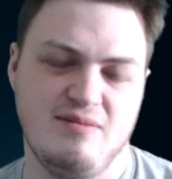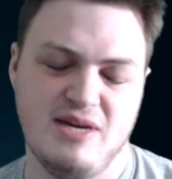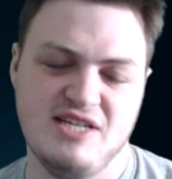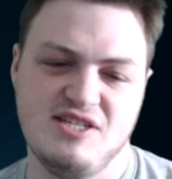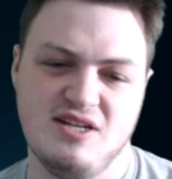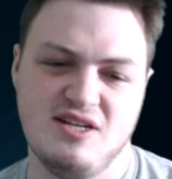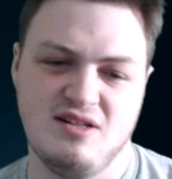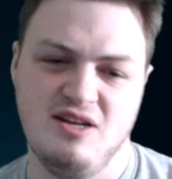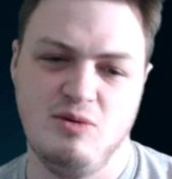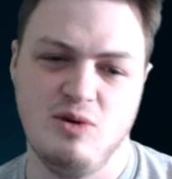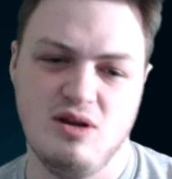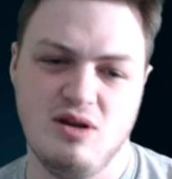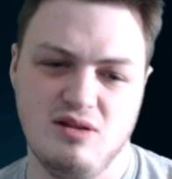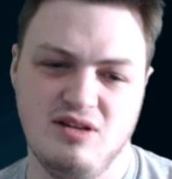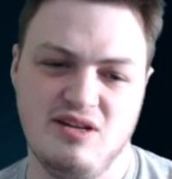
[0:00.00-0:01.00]
Basically
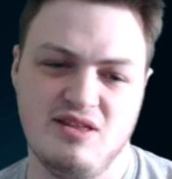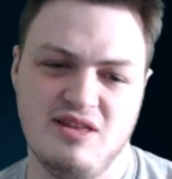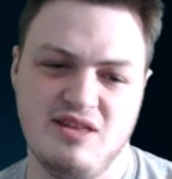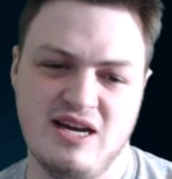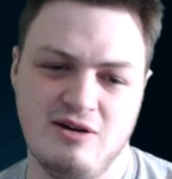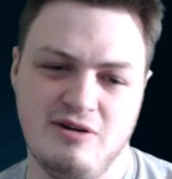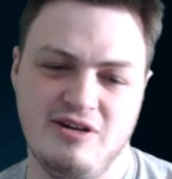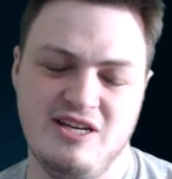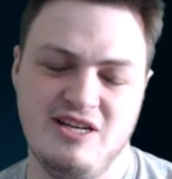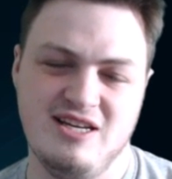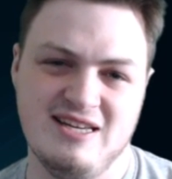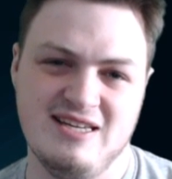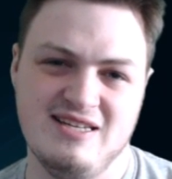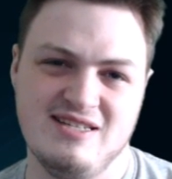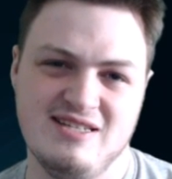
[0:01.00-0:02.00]
what lethality
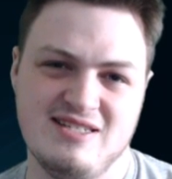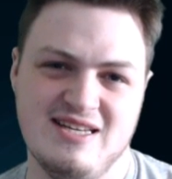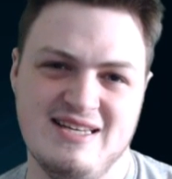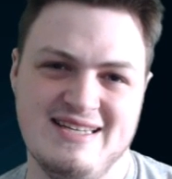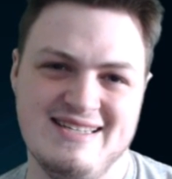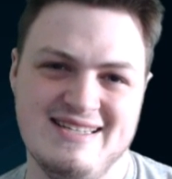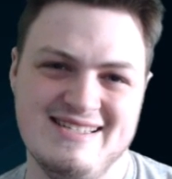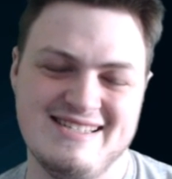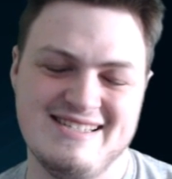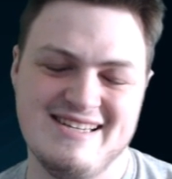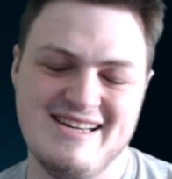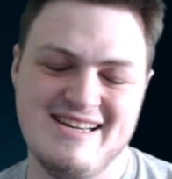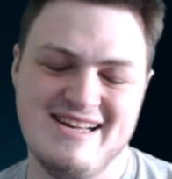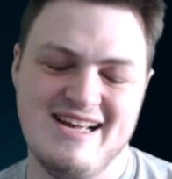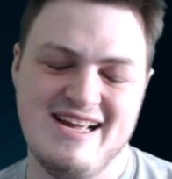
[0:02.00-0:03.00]
is
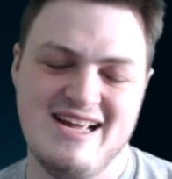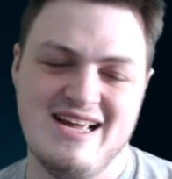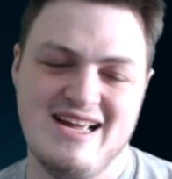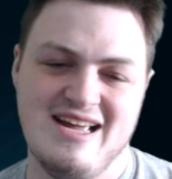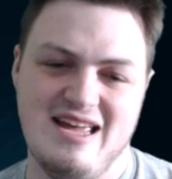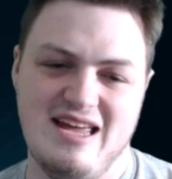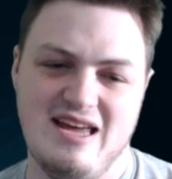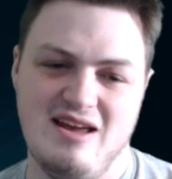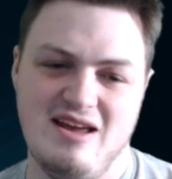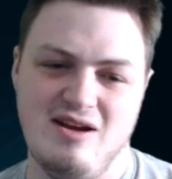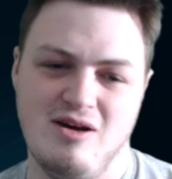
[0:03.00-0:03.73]
it